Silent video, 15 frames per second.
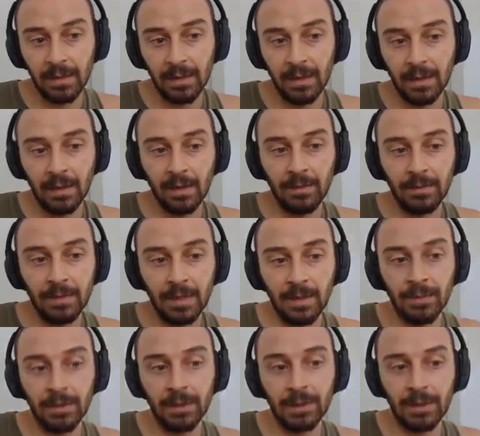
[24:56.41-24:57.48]

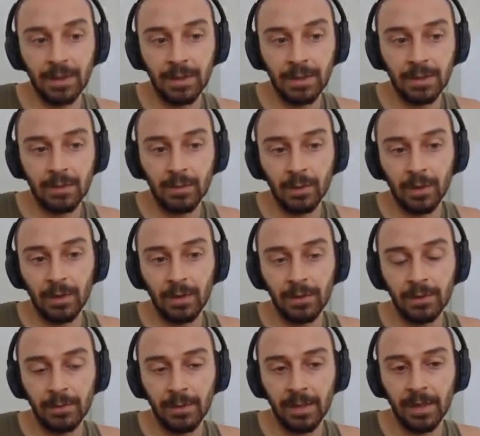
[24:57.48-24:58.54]
Demolitionist would
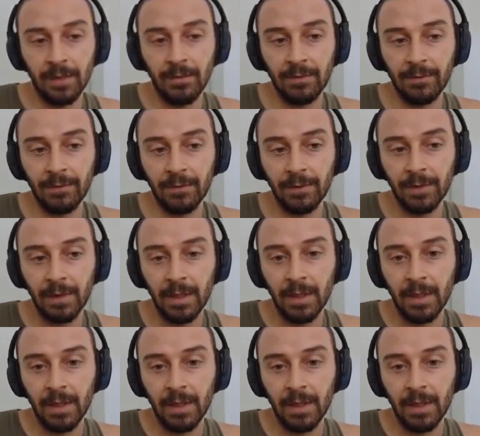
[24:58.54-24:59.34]
also be helpful.